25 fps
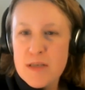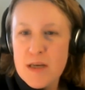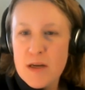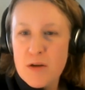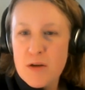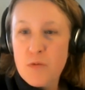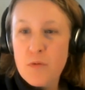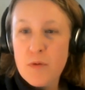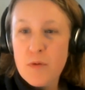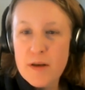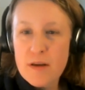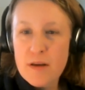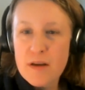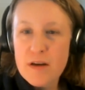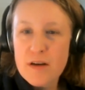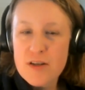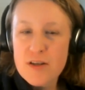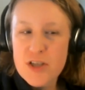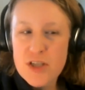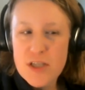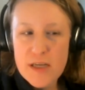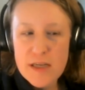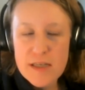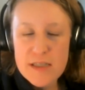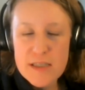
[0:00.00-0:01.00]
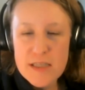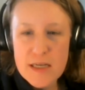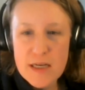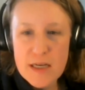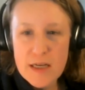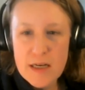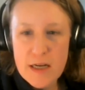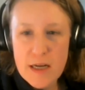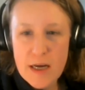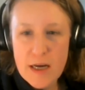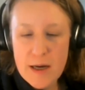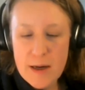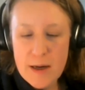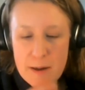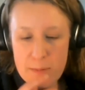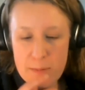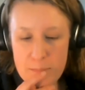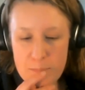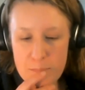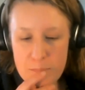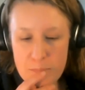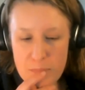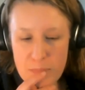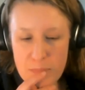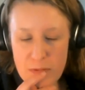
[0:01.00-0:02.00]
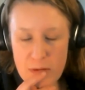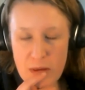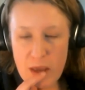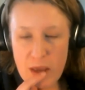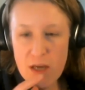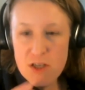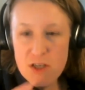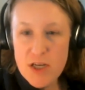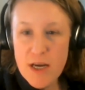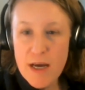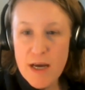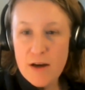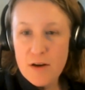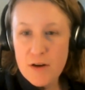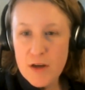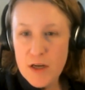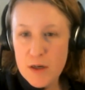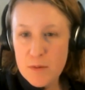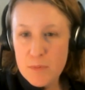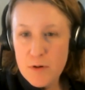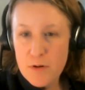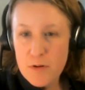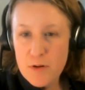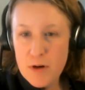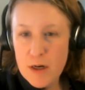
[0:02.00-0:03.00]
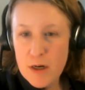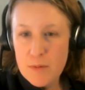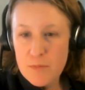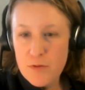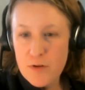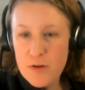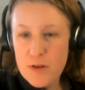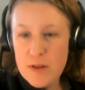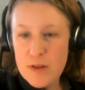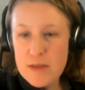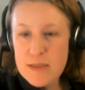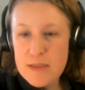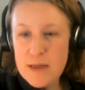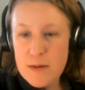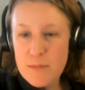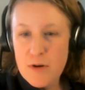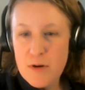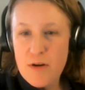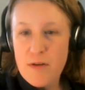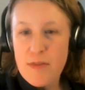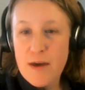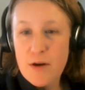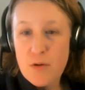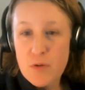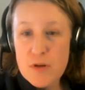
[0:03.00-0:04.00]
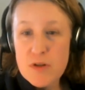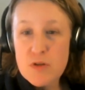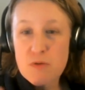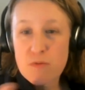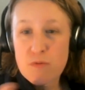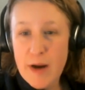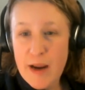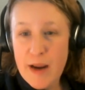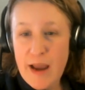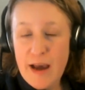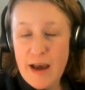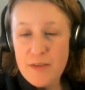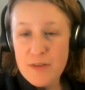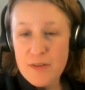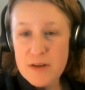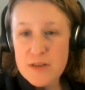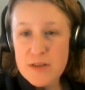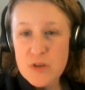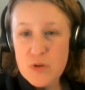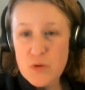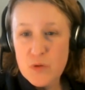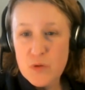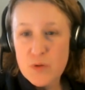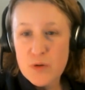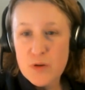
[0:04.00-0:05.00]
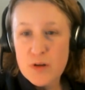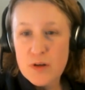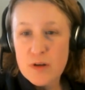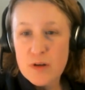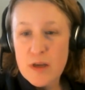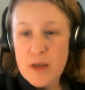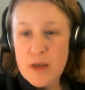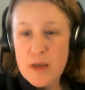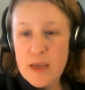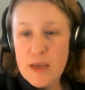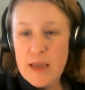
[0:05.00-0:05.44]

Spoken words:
And one year she did a childcare program for the summer that was right at the school,